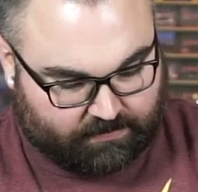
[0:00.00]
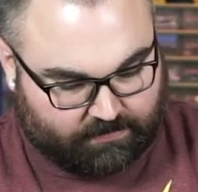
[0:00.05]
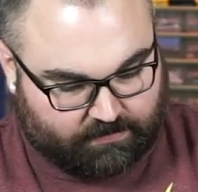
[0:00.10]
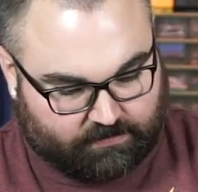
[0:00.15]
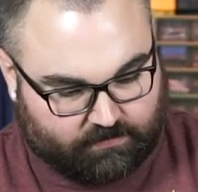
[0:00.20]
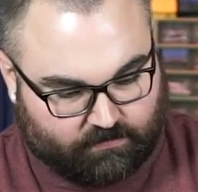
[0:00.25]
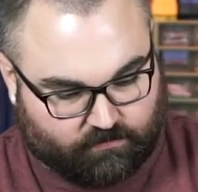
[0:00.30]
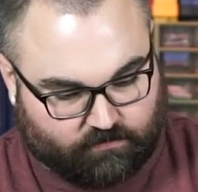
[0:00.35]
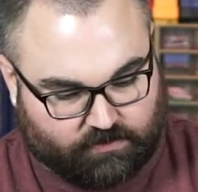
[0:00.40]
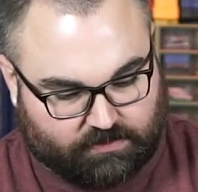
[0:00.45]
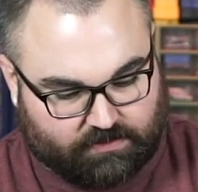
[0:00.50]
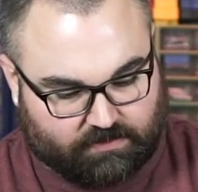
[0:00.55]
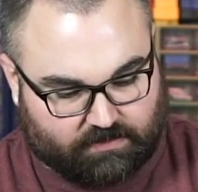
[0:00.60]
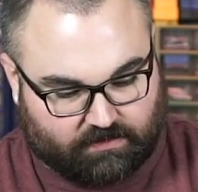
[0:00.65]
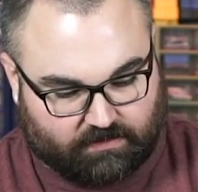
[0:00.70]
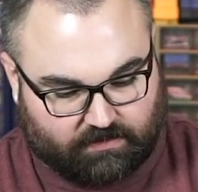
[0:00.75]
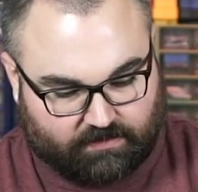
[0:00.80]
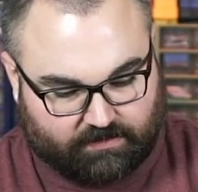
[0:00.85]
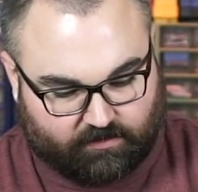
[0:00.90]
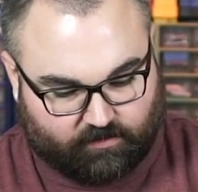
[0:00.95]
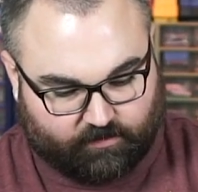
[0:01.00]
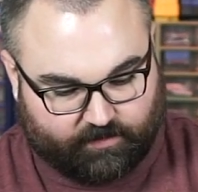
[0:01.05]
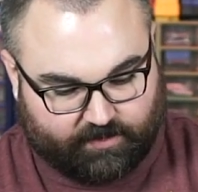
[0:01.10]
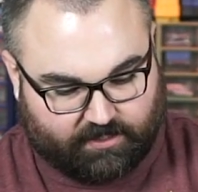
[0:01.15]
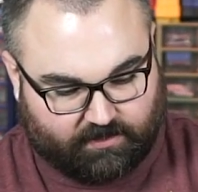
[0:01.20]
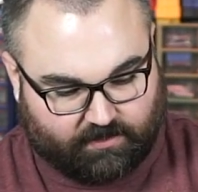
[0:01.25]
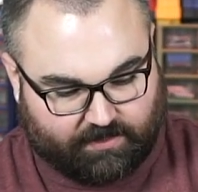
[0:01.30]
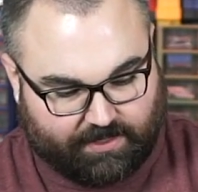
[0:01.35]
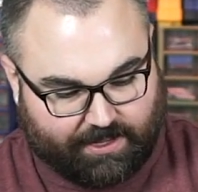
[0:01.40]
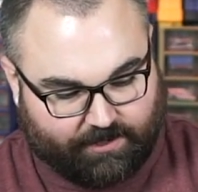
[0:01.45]
so just a little
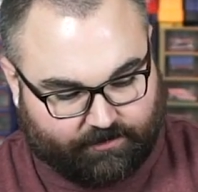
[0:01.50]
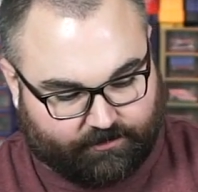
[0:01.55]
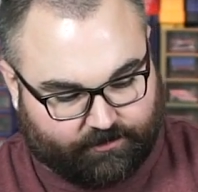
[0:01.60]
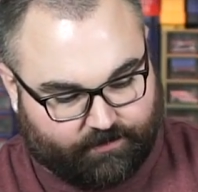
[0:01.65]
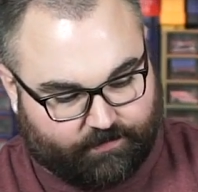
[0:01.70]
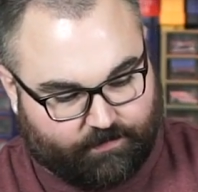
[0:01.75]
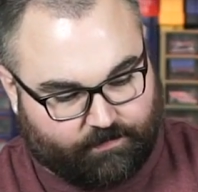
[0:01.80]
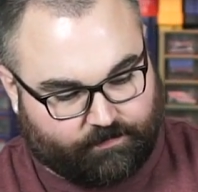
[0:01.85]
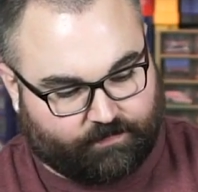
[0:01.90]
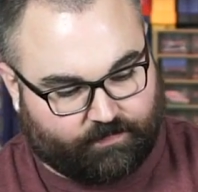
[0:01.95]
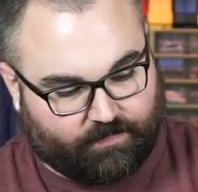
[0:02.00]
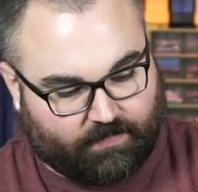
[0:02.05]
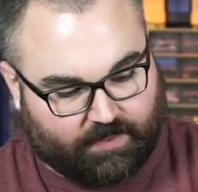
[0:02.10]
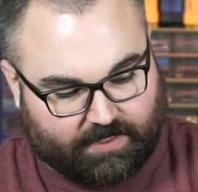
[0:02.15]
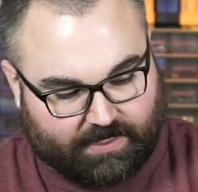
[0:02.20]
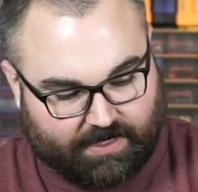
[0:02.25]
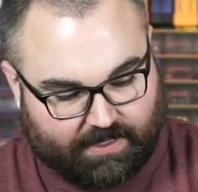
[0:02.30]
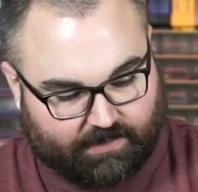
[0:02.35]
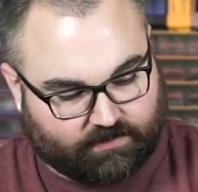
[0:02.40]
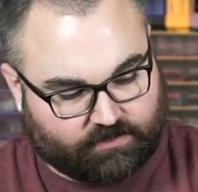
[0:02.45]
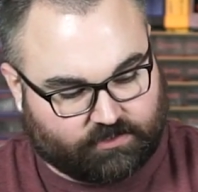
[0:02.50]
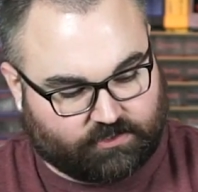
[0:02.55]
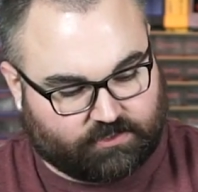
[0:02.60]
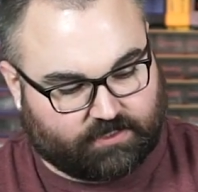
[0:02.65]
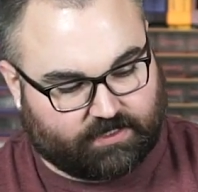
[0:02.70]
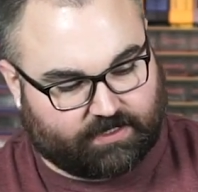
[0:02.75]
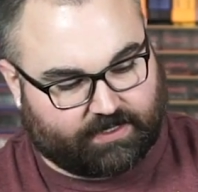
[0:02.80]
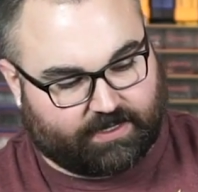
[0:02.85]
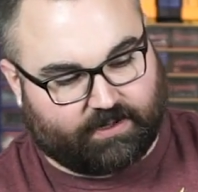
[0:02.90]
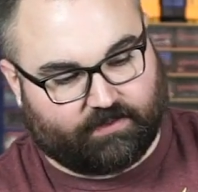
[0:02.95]
bit louder. And now let's
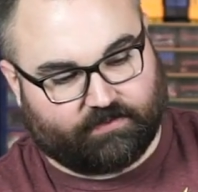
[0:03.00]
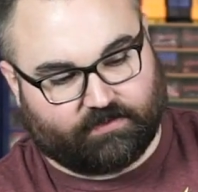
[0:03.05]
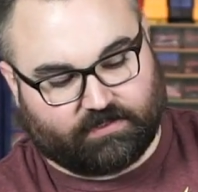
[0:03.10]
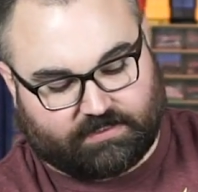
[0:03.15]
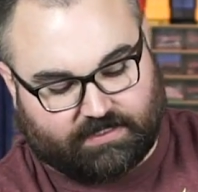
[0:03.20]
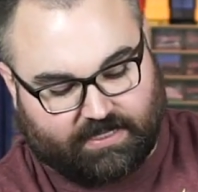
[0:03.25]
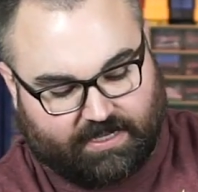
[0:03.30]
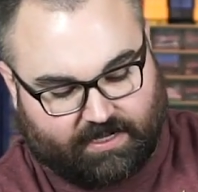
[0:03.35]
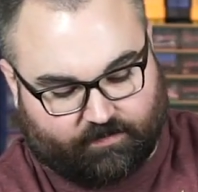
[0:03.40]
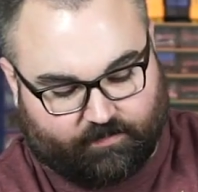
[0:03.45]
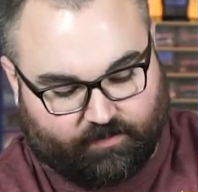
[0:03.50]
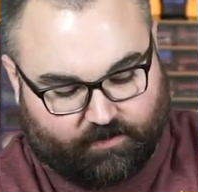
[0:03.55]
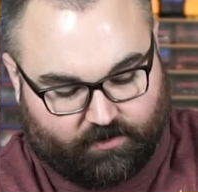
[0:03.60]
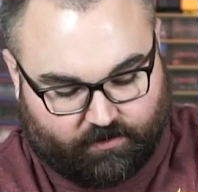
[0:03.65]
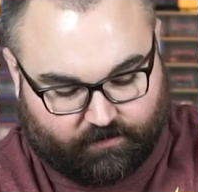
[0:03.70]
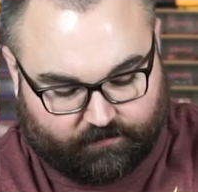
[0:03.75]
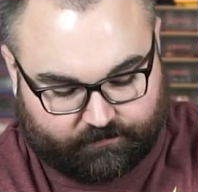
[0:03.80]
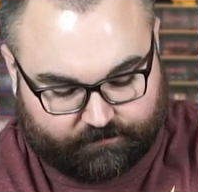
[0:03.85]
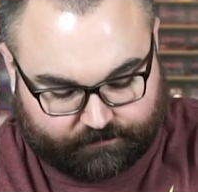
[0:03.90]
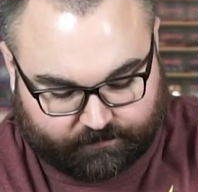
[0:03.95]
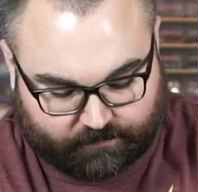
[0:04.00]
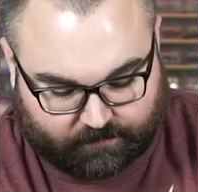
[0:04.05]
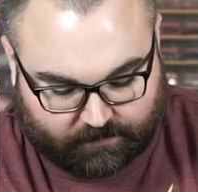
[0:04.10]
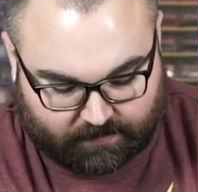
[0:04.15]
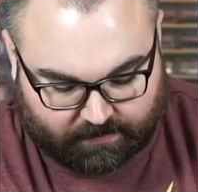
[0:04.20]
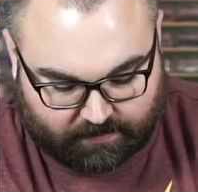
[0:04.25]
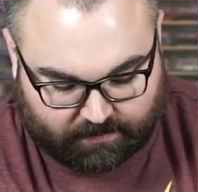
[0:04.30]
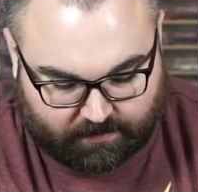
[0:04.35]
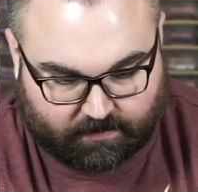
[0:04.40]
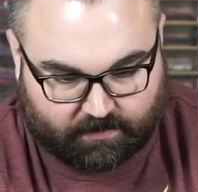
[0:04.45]
check out the Teccpo
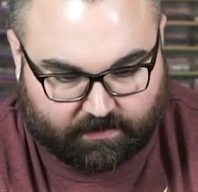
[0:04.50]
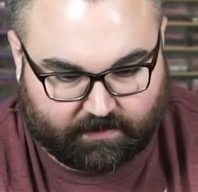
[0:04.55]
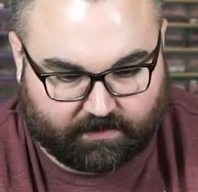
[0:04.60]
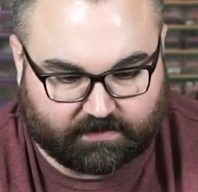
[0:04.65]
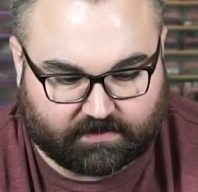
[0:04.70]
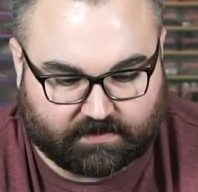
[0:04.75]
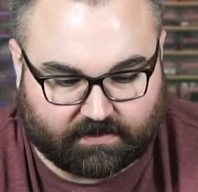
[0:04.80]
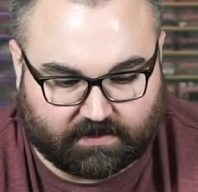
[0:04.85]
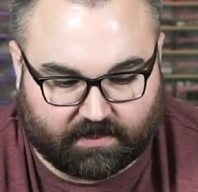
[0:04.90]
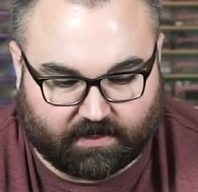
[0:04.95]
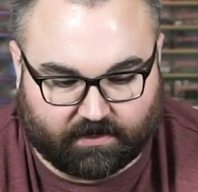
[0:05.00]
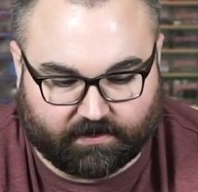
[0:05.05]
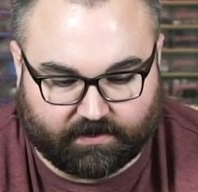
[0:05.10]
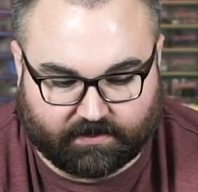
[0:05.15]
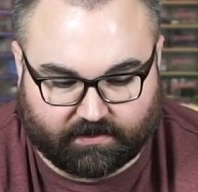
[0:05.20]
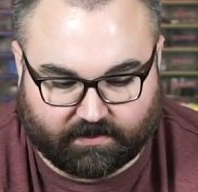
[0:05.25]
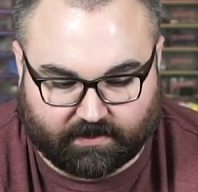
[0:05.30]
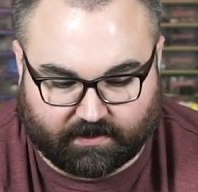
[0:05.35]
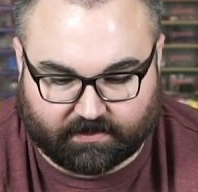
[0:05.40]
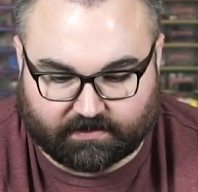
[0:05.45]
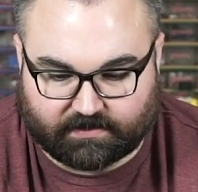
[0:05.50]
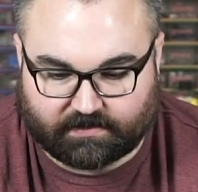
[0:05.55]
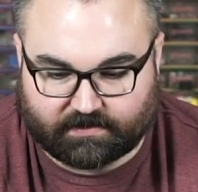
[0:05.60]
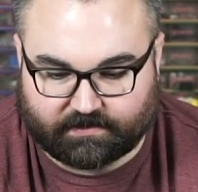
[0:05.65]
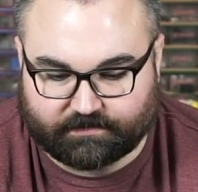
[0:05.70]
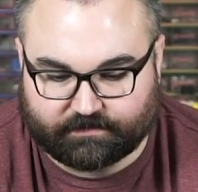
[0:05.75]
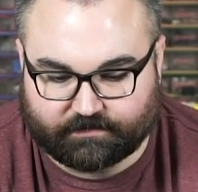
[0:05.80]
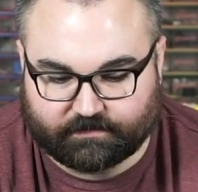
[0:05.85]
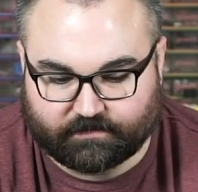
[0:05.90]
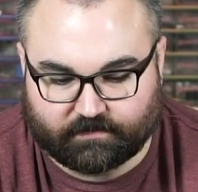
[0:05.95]
and see how it
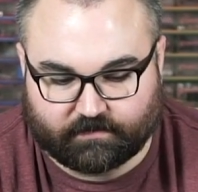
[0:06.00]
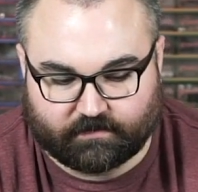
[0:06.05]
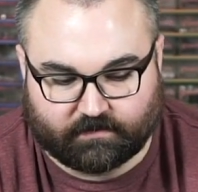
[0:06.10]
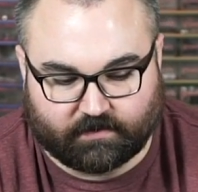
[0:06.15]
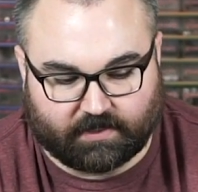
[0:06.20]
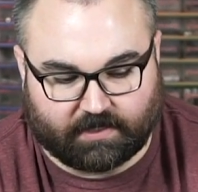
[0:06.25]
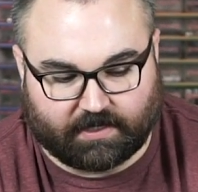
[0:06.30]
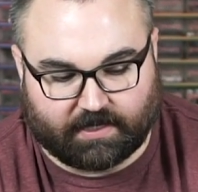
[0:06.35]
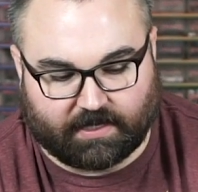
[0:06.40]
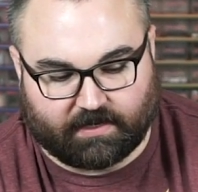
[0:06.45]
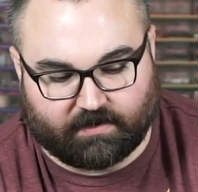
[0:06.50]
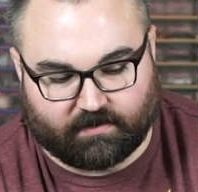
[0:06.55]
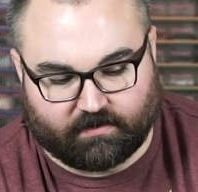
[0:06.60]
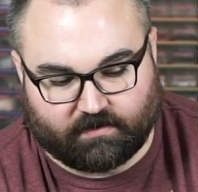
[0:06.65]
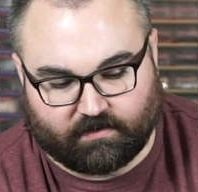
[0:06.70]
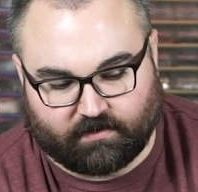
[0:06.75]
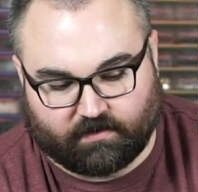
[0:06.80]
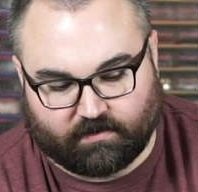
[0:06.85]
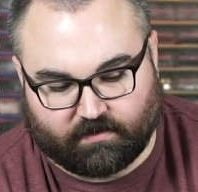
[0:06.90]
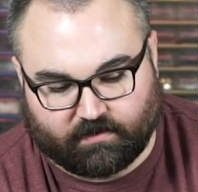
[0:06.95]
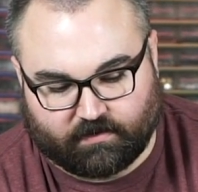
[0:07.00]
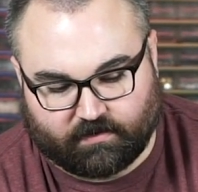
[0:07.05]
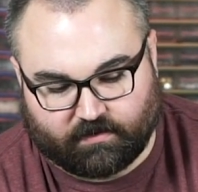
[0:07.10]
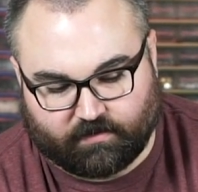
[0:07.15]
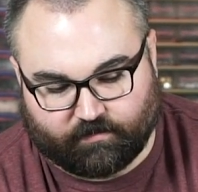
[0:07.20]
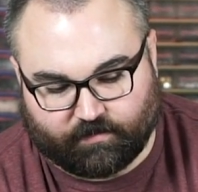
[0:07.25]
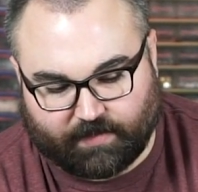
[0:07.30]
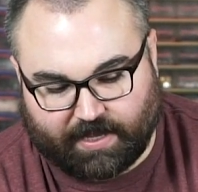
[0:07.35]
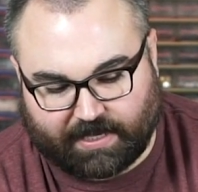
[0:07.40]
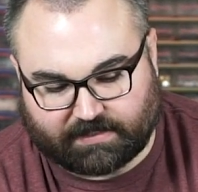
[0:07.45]
does. Again,
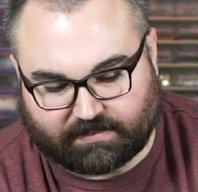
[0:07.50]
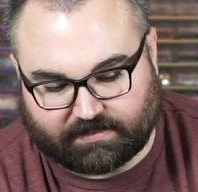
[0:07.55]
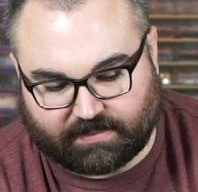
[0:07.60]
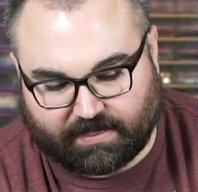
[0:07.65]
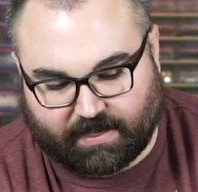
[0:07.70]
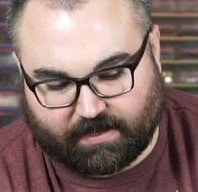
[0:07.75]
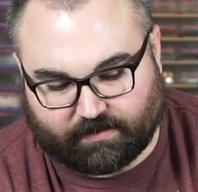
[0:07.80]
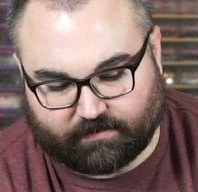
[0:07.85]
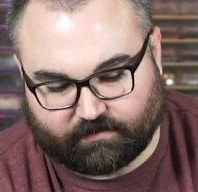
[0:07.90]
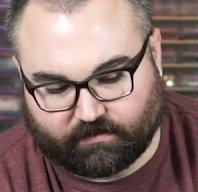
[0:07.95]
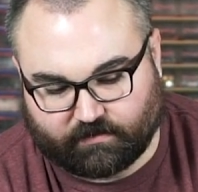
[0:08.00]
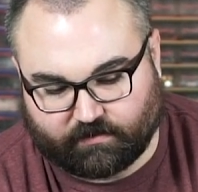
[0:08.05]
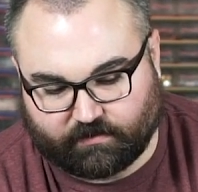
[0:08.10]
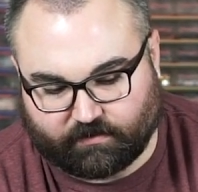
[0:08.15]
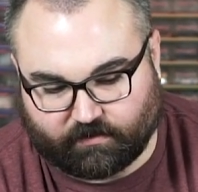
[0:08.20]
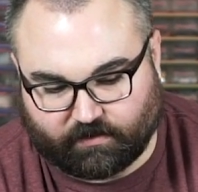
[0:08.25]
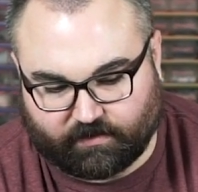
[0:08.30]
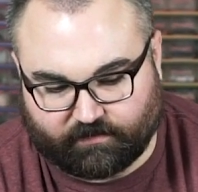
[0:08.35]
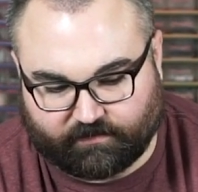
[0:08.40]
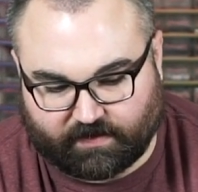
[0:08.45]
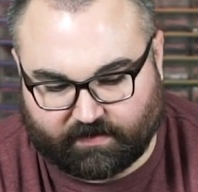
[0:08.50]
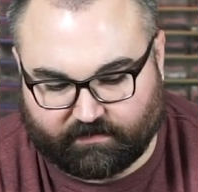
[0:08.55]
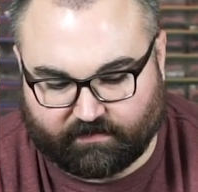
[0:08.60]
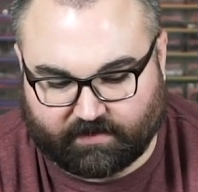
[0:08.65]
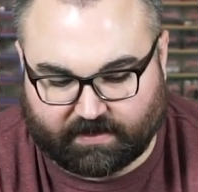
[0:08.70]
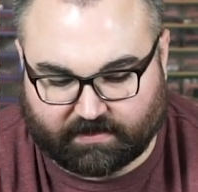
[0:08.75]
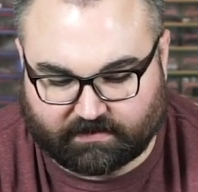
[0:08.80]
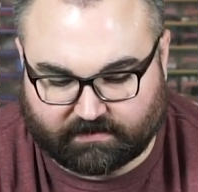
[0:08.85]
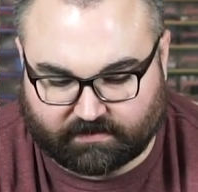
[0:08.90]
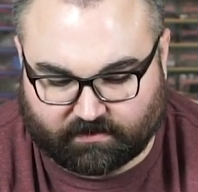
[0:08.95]
maxed out,
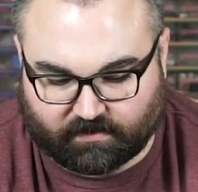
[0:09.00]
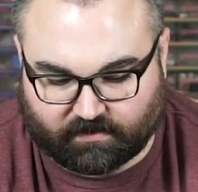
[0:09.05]
35,000